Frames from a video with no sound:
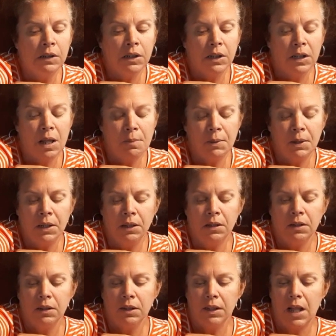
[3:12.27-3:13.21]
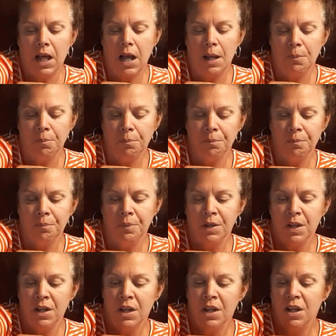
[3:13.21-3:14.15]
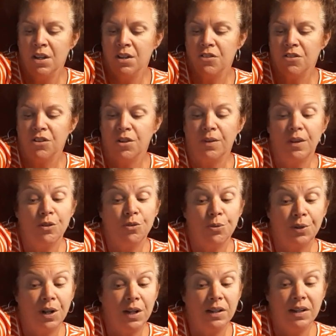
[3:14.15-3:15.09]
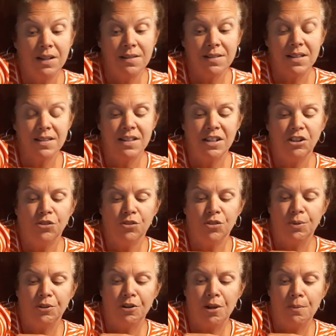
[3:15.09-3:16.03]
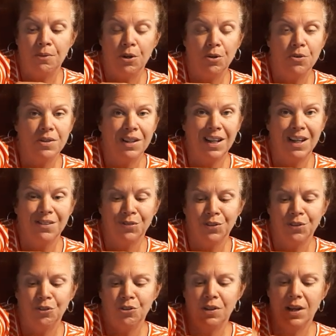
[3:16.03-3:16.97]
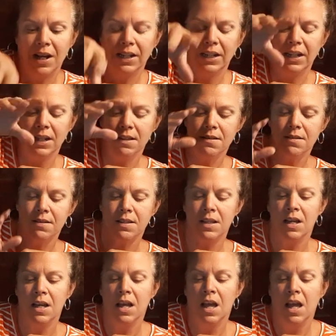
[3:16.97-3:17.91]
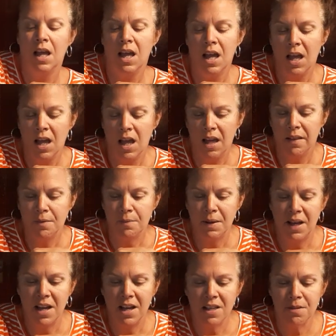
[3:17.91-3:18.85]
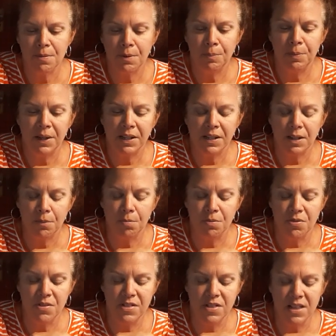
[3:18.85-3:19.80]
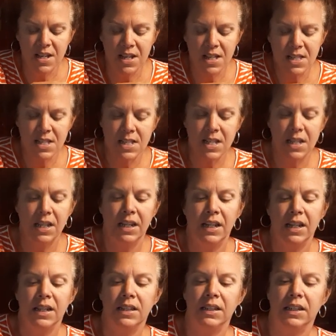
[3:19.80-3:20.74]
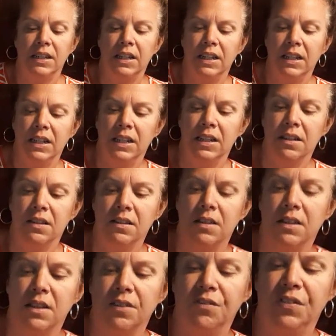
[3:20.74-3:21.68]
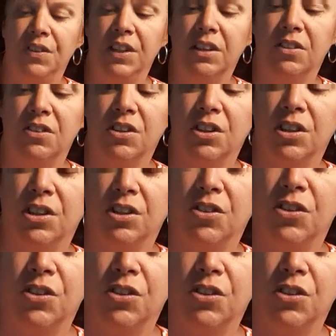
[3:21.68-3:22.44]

lemon, lime. So those were 99 cents each. So grab those again for their stockings. And then my husband picked up this. It is Feels Good